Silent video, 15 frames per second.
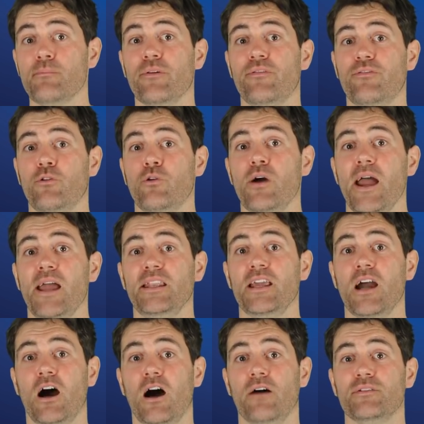Before
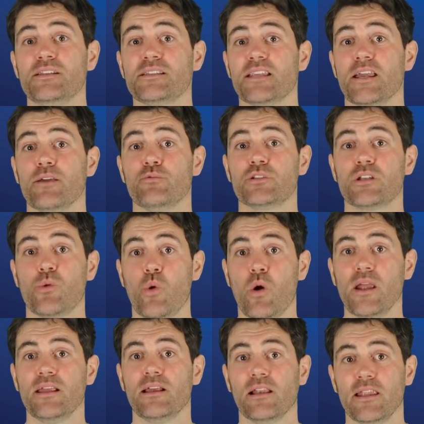any halvings, it was
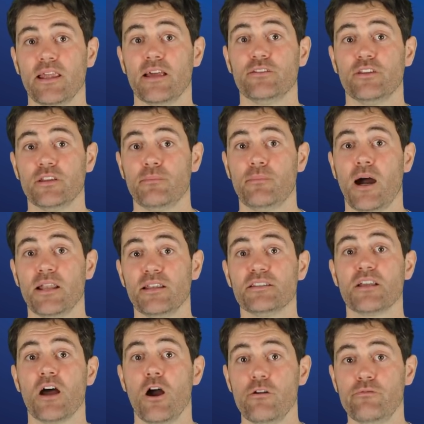quite clear that the
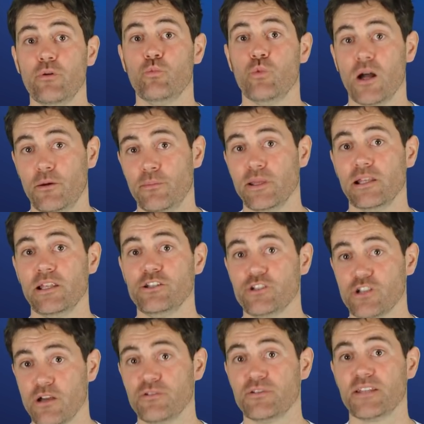miners overwhelmingly
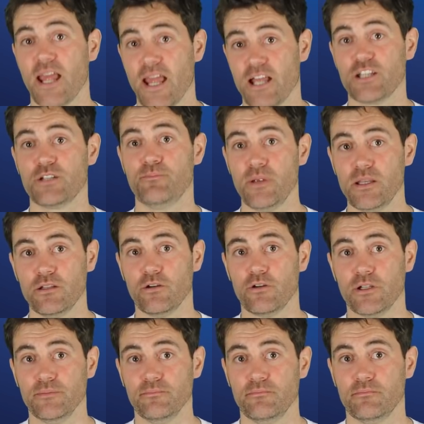chose to hash
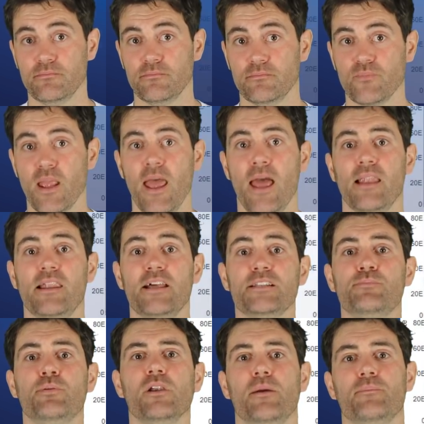Bitcoin.
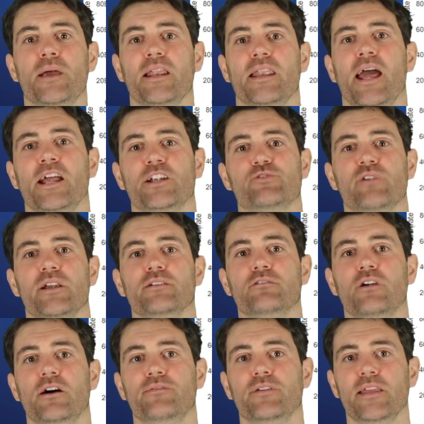Let's pull up that hash rate
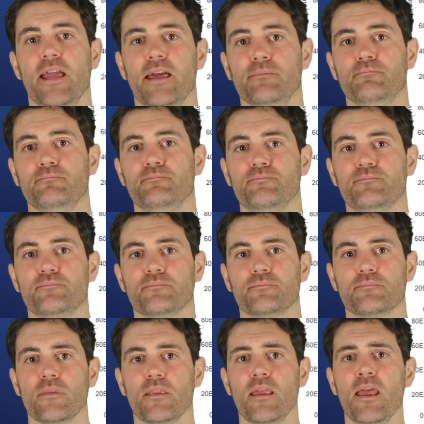graph again.
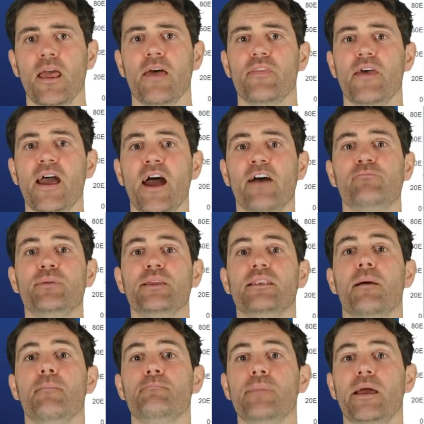There have
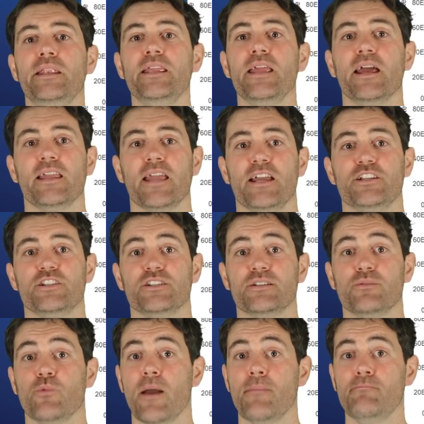been many
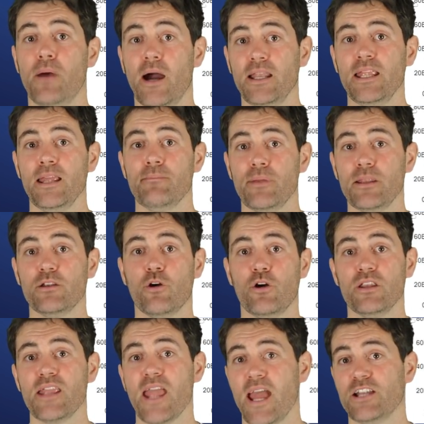occasions where mining
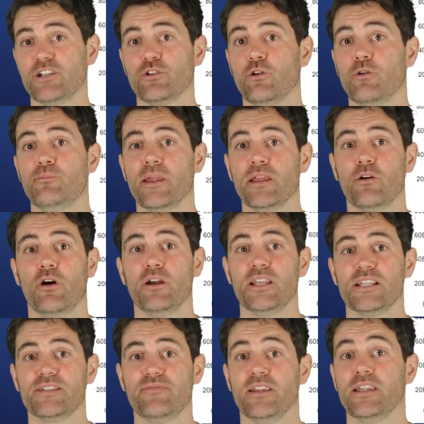Bitcoin Cash or Bitcoin
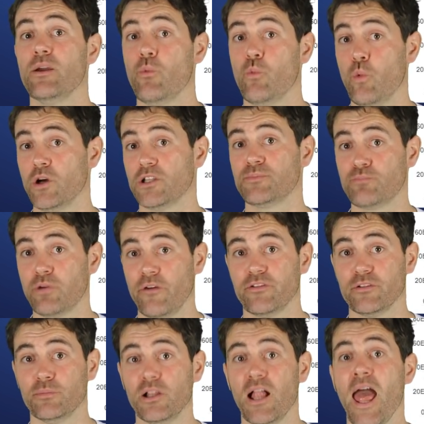SV was
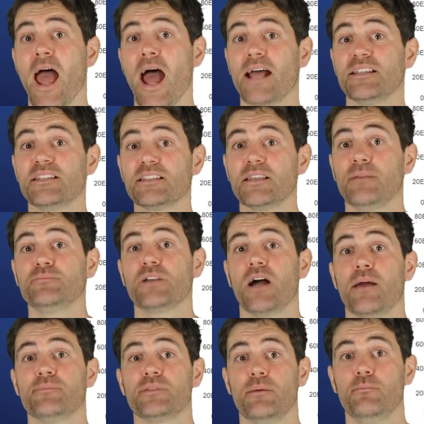profitable, and
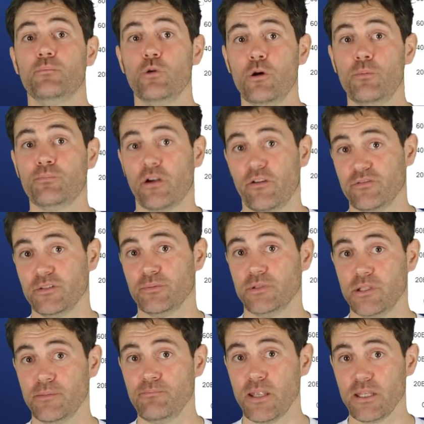sometimes more
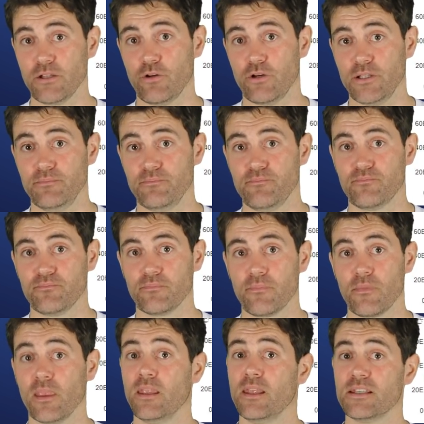profitable than Bitcoin.
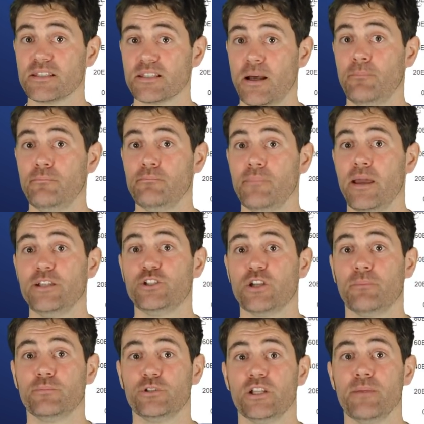Some may
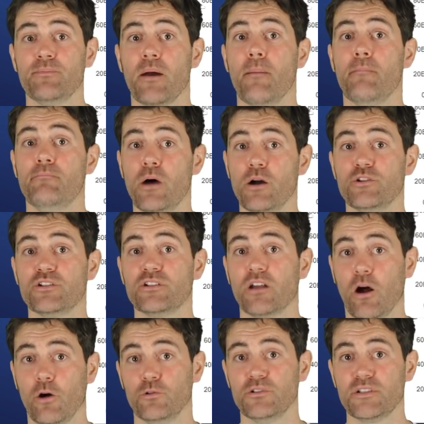jump ship, most
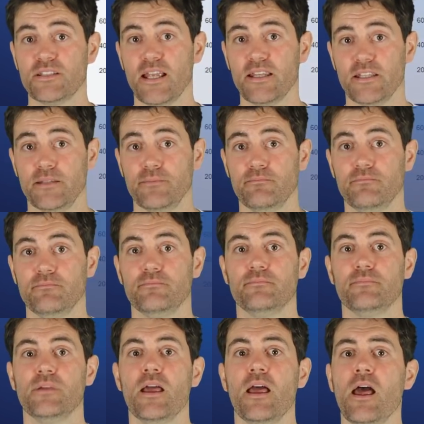hold steady.
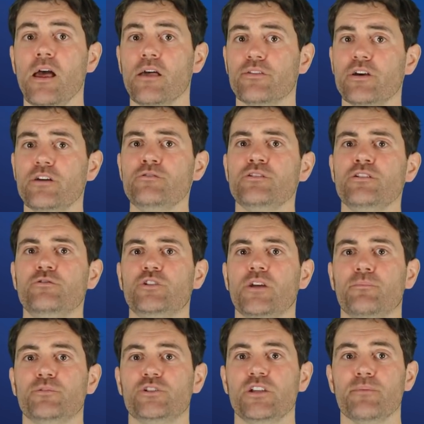Those who
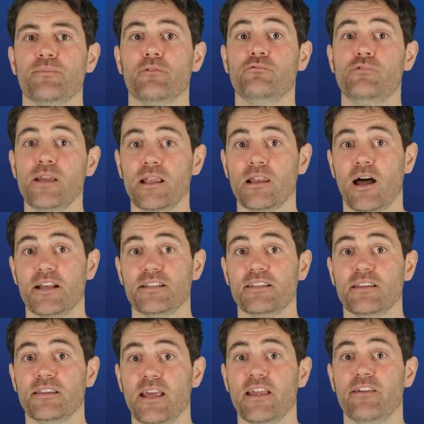jump ship realize
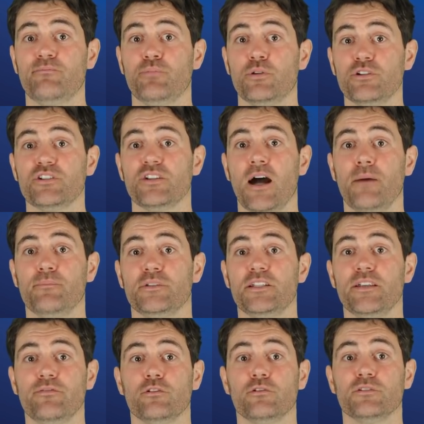that they have pushed up the
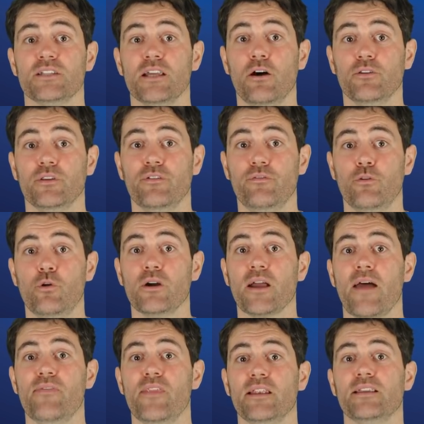difficulty on the fork
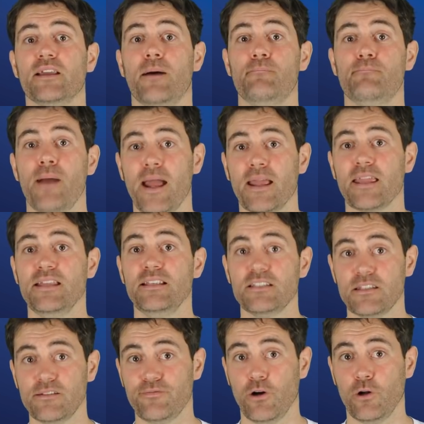and then come back
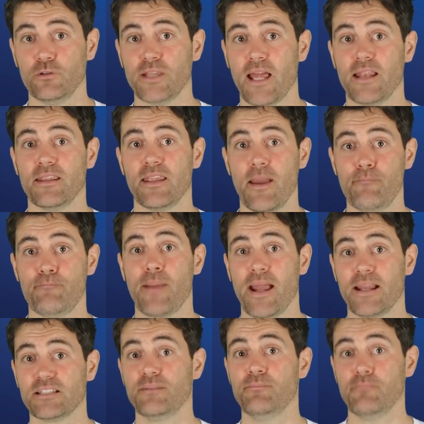into the fold and get
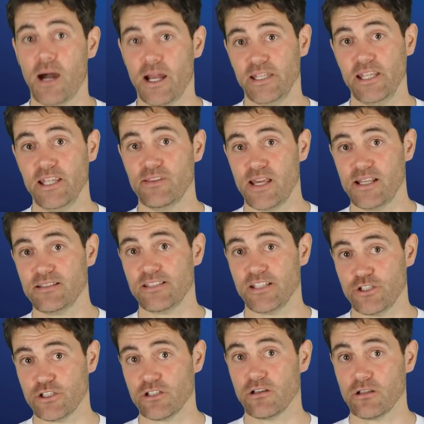back to mining that
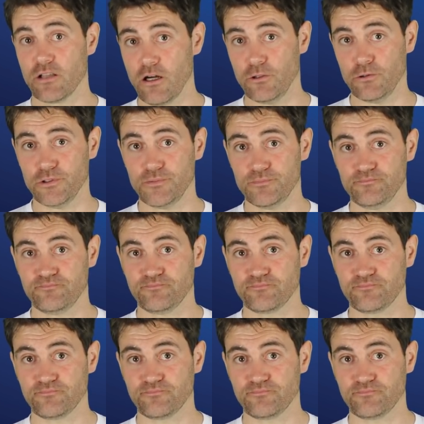digital gold.